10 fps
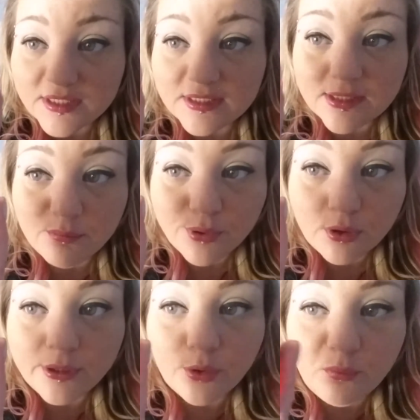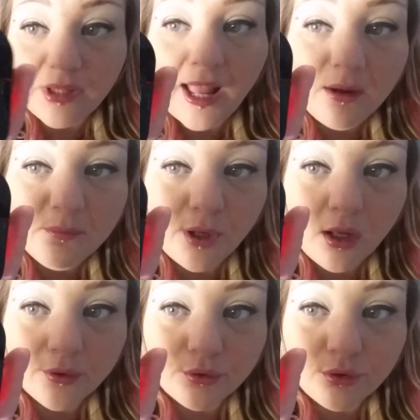it's a simple little black
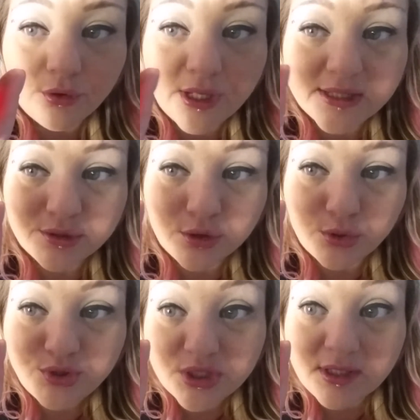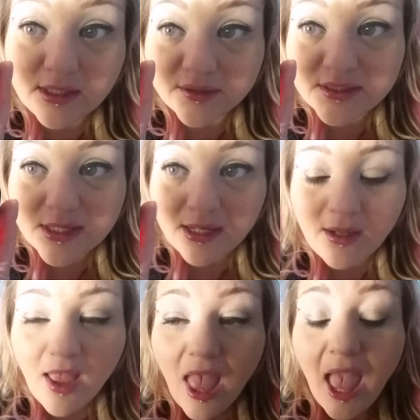bottle. It's Gucci
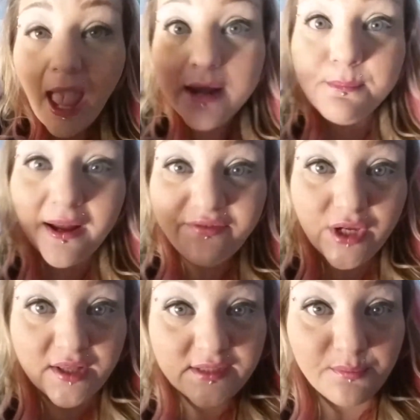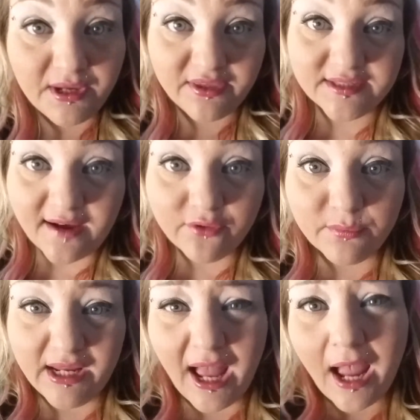Guilty, and my fiance picked this out for
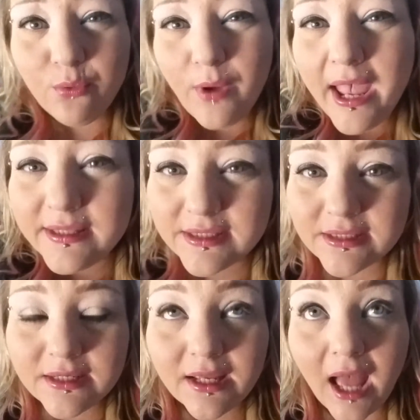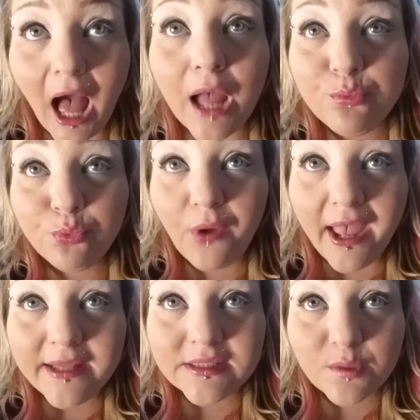me. I went... I
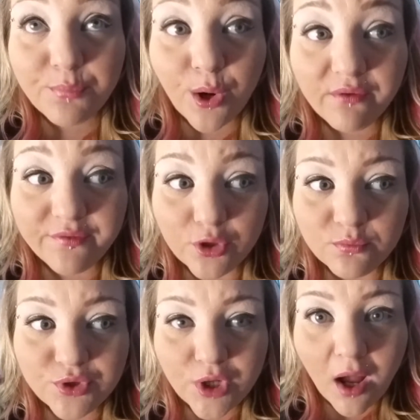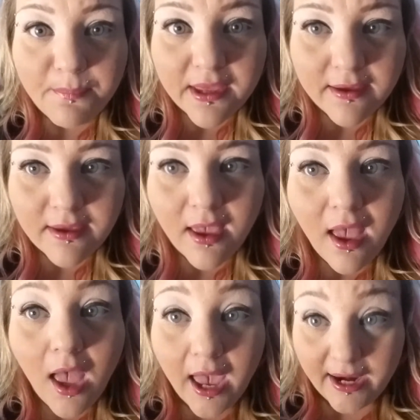went perfume shopping,
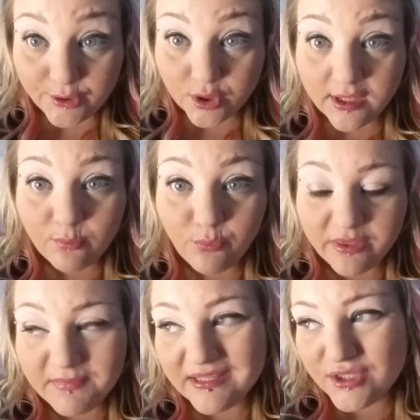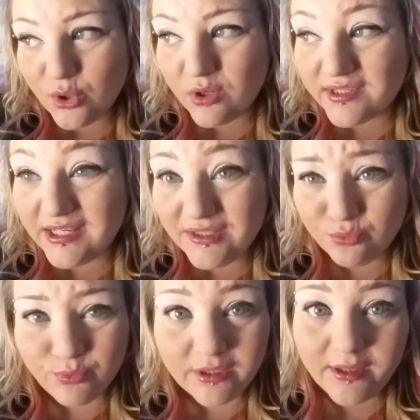and I took him with me, so, because he's
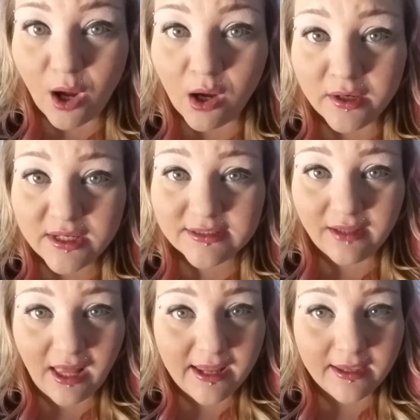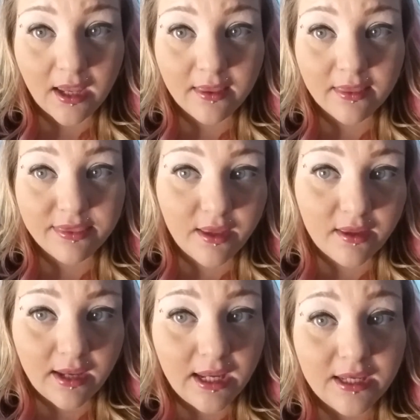really honest, like, it,
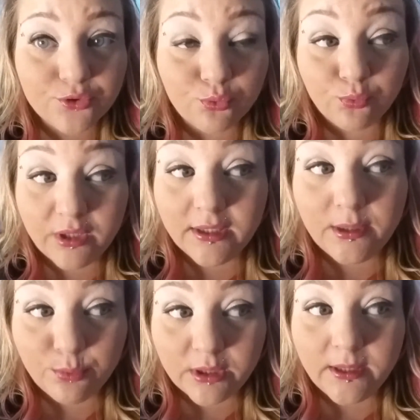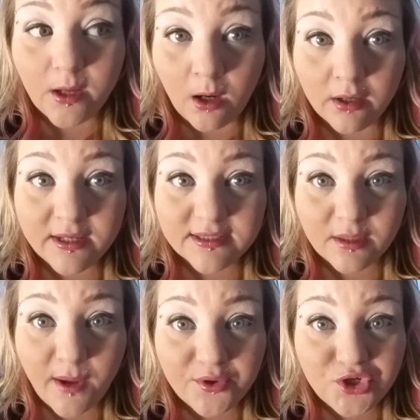he is really, really honest
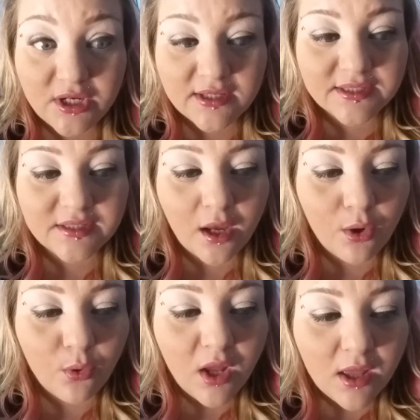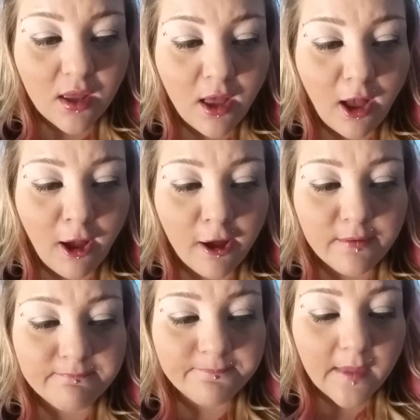about shit, so,
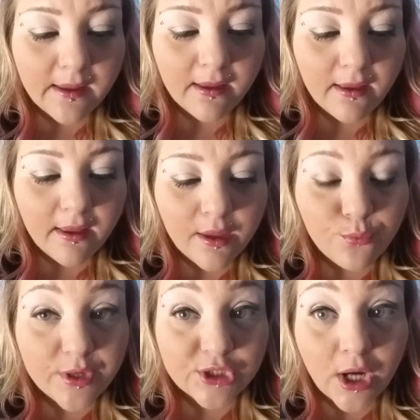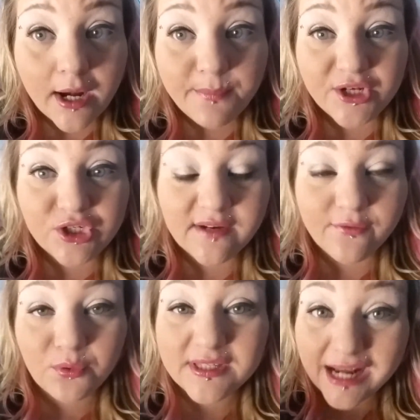um, we tried a bunch of
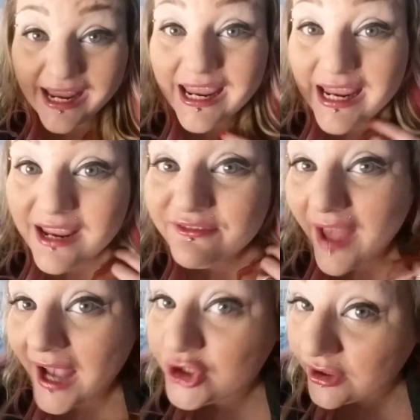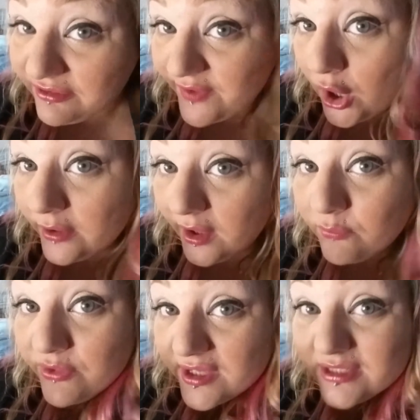different ones, and he actually fell in love
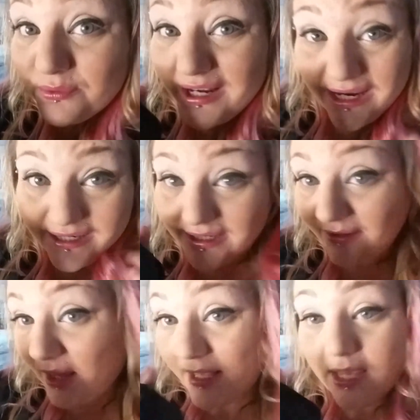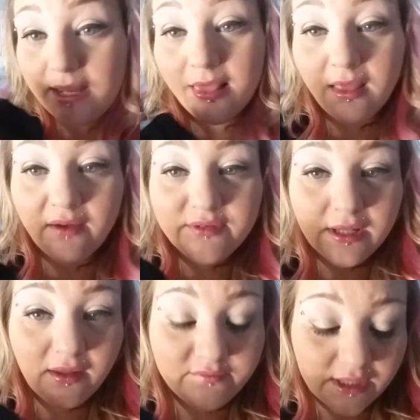with this one, he did, like, he loved
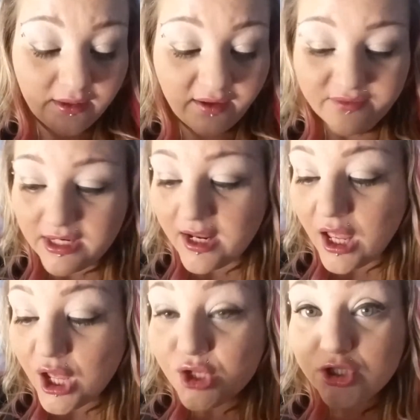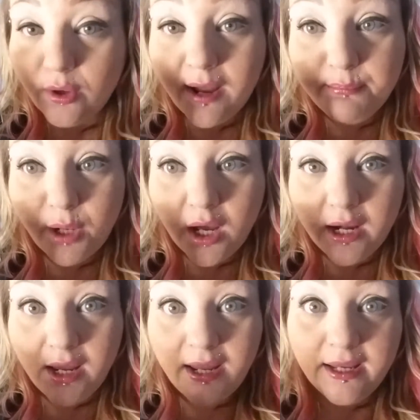it, loved it, loved it, so I bought
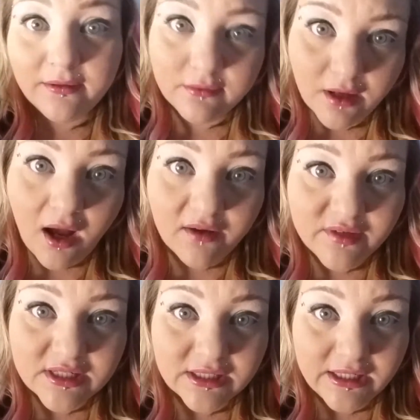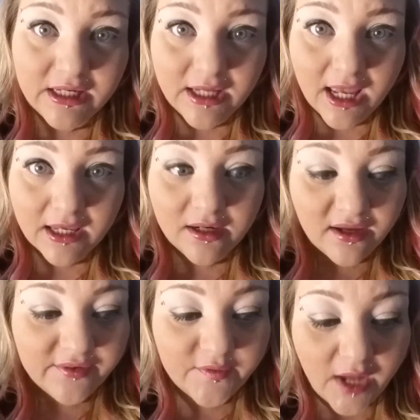it, and obviously, he can't get
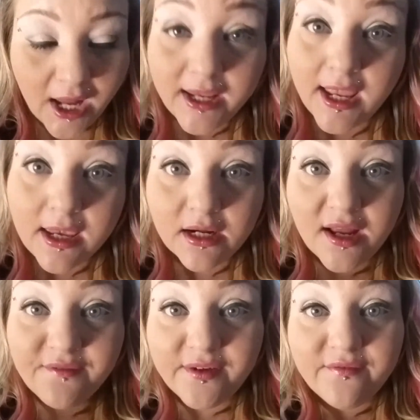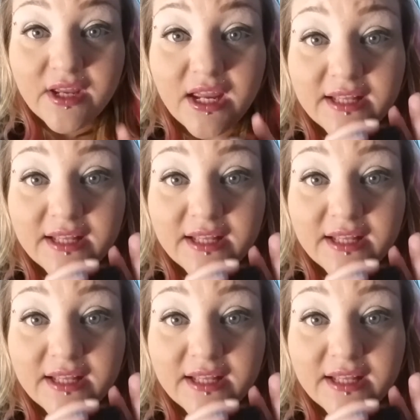enough of it, I can't get enough of it,